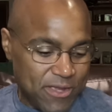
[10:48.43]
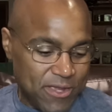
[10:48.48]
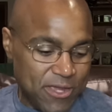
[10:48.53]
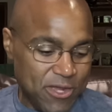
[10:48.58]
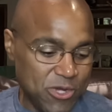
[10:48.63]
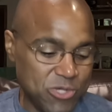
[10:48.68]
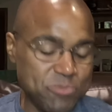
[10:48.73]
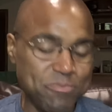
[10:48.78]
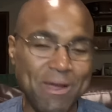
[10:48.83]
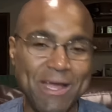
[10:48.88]

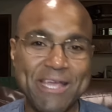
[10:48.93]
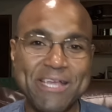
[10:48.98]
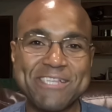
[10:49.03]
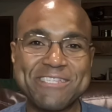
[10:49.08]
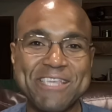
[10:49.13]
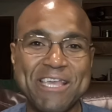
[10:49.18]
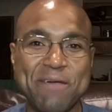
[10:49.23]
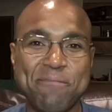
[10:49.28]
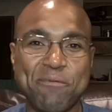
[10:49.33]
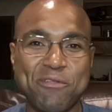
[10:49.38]
here's my
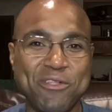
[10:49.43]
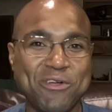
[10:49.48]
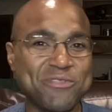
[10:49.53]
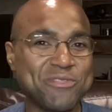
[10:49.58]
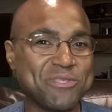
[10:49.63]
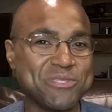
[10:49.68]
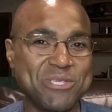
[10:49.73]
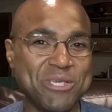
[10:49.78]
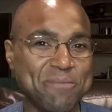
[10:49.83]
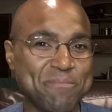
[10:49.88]
example
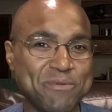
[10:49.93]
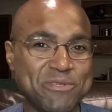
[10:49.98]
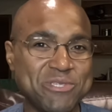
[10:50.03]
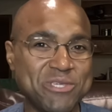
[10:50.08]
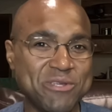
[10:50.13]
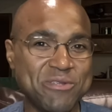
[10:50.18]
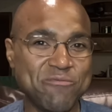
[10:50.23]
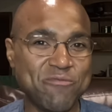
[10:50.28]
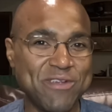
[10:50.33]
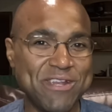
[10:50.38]
on the
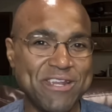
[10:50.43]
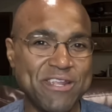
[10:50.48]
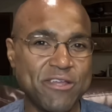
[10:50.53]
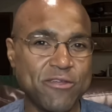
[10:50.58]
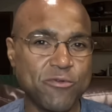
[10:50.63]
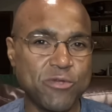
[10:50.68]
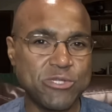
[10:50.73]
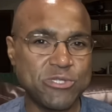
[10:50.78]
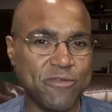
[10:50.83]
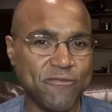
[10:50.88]
10% rent
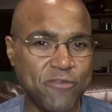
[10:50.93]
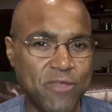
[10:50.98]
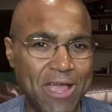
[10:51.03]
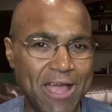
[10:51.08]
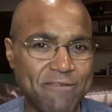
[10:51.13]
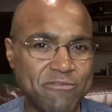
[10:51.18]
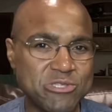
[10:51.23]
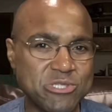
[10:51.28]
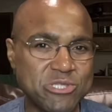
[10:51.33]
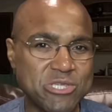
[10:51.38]
increase. If you
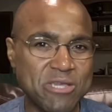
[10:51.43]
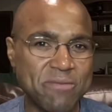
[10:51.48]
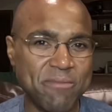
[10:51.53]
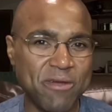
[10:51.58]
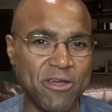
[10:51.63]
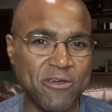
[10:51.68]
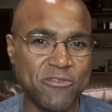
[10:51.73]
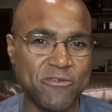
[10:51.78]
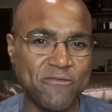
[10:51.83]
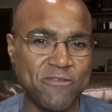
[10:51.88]
haven't seen
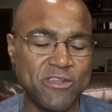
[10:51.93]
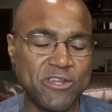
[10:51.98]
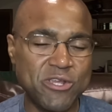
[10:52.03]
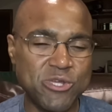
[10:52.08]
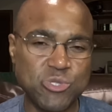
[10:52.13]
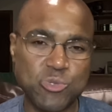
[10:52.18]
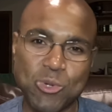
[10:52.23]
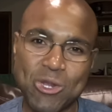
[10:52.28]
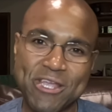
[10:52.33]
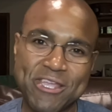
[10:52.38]
my other
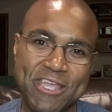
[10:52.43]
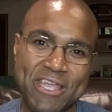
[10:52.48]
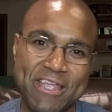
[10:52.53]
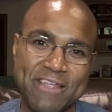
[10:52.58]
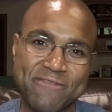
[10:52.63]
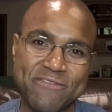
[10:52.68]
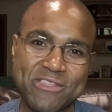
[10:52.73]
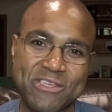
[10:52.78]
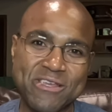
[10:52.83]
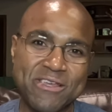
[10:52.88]
videos where I
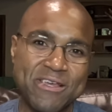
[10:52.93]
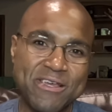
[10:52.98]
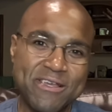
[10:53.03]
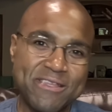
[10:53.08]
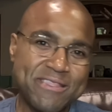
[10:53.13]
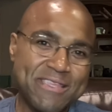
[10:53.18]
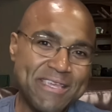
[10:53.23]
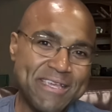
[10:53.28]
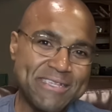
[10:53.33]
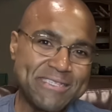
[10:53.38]
gave the
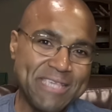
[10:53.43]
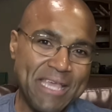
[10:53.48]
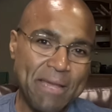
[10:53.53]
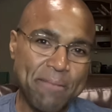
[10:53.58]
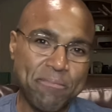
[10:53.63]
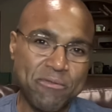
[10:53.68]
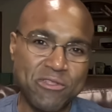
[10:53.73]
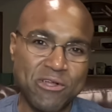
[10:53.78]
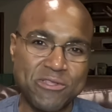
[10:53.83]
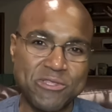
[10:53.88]

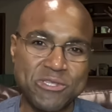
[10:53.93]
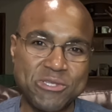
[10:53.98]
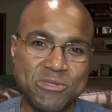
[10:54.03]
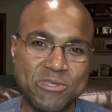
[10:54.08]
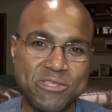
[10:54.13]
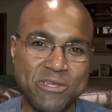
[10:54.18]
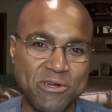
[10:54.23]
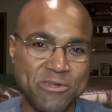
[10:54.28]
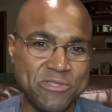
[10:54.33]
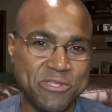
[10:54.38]
example on the
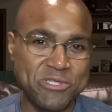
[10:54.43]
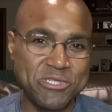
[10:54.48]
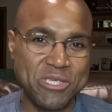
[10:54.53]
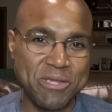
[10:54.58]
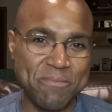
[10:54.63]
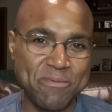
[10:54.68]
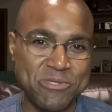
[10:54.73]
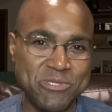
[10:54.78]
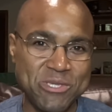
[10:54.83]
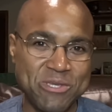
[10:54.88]

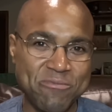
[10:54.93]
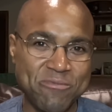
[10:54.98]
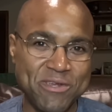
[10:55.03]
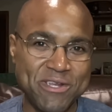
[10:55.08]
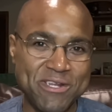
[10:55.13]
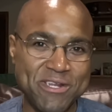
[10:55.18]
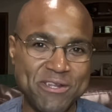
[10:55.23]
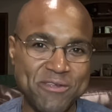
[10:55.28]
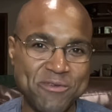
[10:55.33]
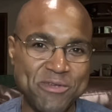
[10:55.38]
10%
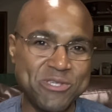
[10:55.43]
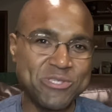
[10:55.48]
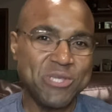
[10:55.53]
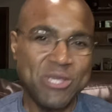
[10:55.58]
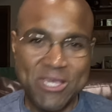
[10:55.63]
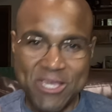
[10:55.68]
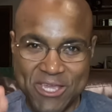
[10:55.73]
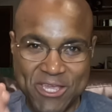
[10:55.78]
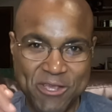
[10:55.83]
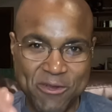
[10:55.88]
rent increase,
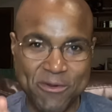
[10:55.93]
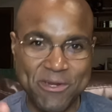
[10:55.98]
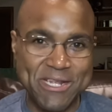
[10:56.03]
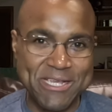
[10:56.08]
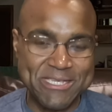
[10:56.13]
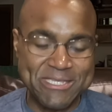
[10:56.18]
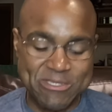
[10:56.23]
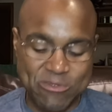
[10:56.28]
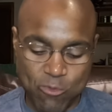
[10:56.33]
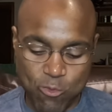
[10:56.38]
here it
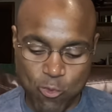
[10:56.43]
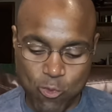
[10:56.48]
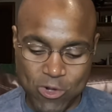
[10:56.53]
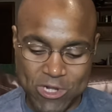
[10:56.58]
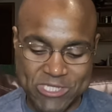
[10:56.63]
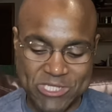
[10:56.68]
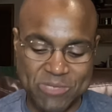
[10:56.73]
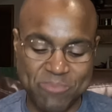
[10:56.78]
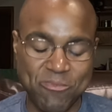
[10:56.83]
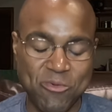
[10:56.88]
is
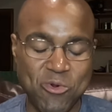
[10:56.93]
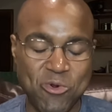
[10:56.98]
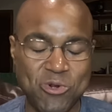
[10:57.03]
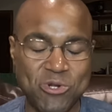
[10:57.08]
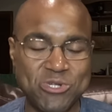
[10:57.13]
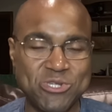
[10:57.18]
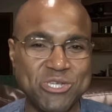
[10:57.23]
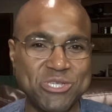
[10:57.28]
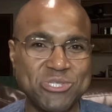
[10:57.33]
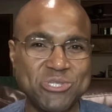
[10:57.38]
once
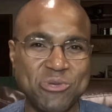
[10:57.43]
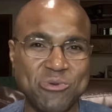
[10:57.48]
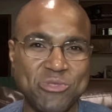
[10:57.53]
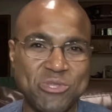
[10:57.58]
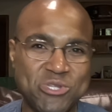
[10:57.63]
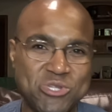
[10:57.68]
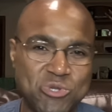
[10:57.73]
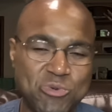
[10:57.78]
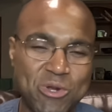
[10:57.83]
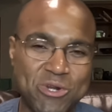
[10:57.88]
more, just so
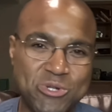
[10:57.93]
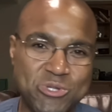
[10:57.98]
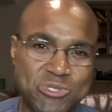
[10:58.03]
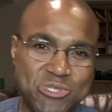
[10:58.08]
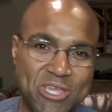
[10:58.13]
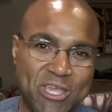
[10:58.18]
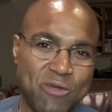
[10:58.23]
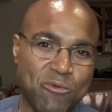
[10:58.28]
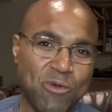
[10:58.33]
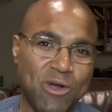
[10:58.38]
that you
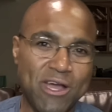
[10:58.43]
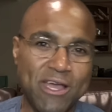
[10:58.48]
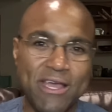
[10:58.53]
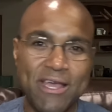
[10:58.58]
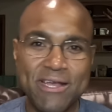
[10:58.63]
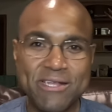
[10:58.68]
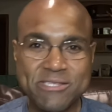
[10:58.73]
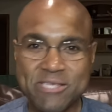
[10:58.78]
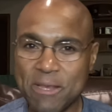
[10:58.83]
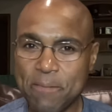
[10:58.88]
understand why
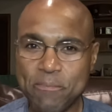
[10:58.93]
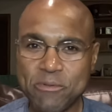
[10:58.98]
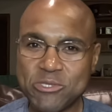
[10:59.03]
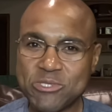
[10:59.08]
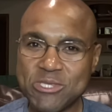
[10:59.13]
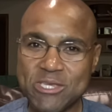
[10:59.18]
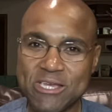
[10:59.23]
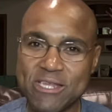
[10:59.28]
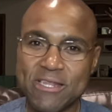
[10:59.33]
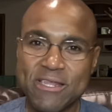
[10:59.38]

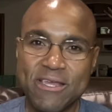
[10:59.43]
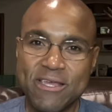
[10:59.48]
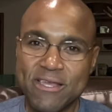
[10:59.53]
10%